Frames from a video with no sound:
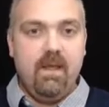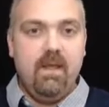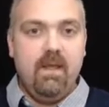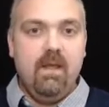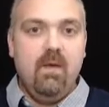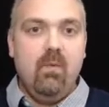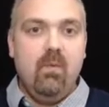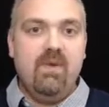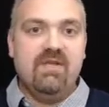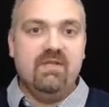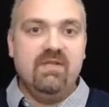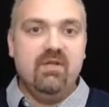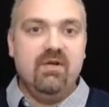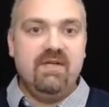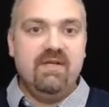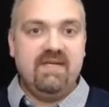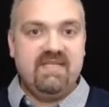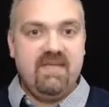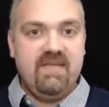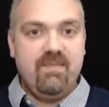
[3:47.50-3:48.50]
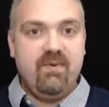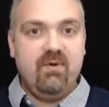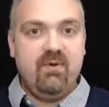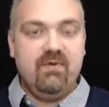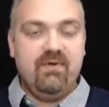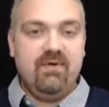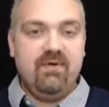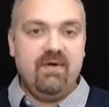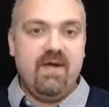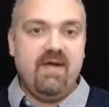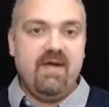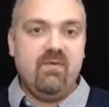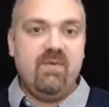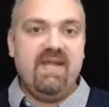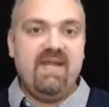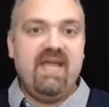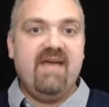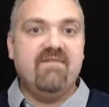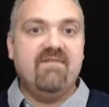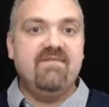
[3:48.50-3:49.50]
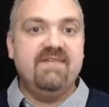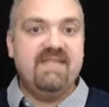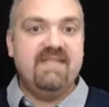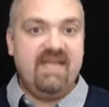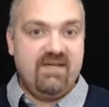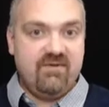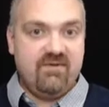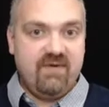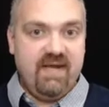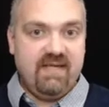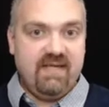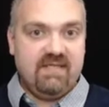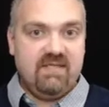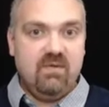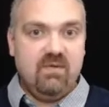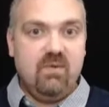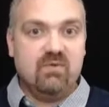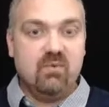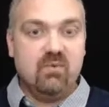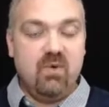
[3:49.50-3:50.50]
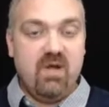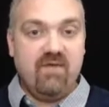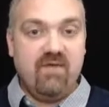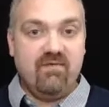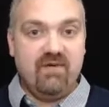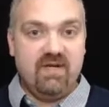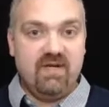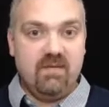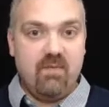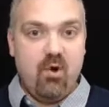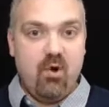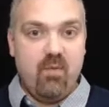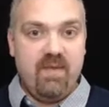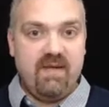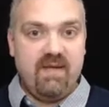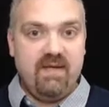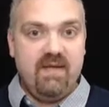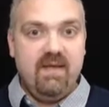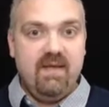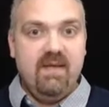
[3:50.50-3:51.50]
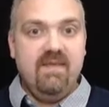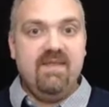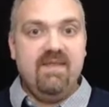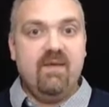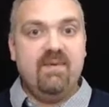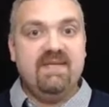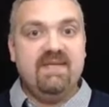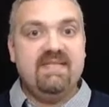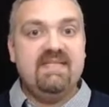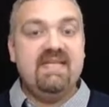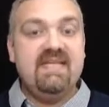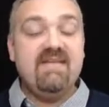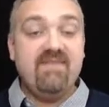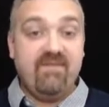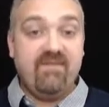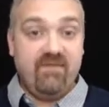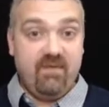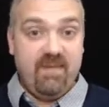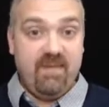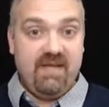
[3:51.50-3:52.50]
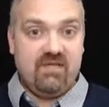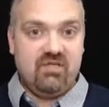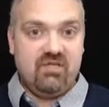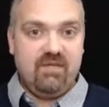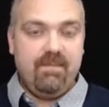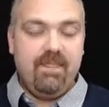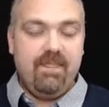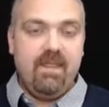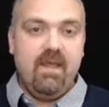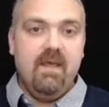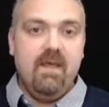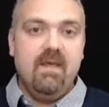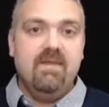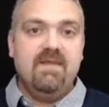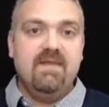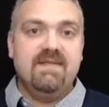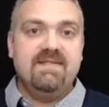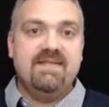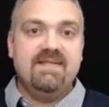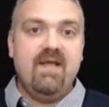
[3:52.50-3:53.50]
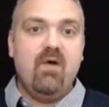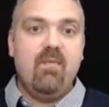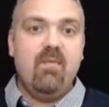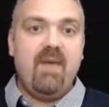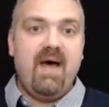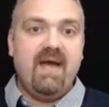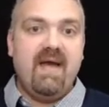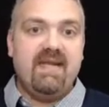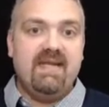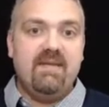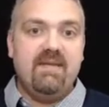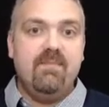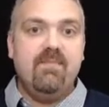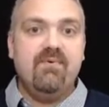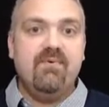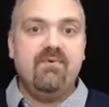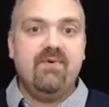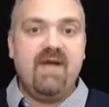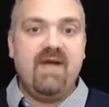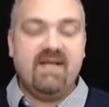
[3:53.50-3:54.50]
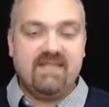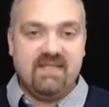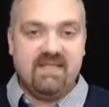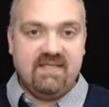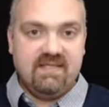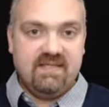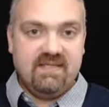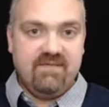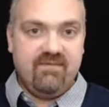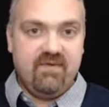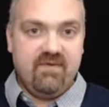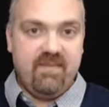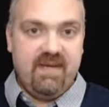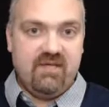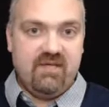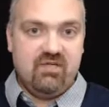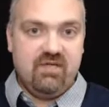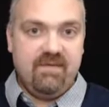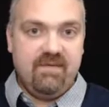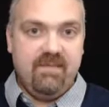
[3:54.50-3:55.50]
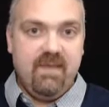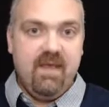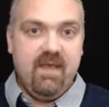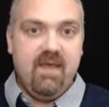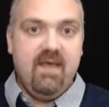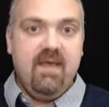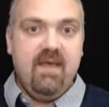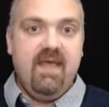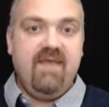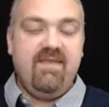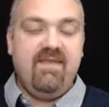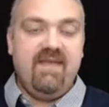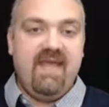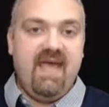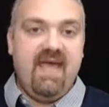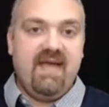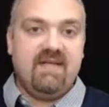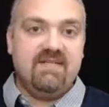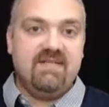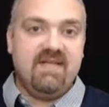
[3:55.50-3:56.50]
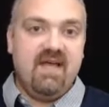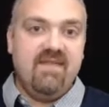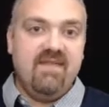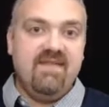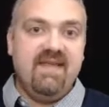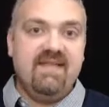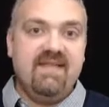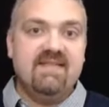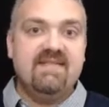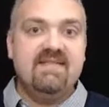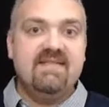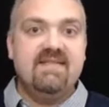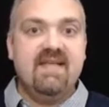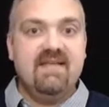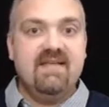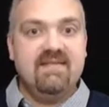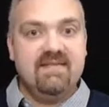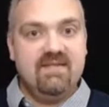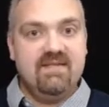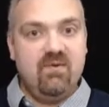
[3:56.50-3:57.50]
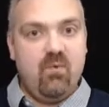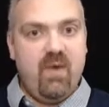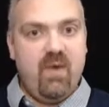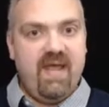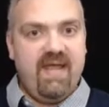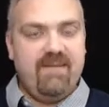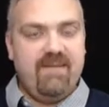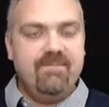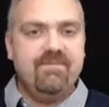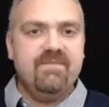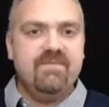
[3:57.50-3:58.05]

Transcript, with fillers: When you look at a typical neuron, we have dendrites, which we'll cover in a moment, that receive information. The cell body processes information, and the axon then sends it away.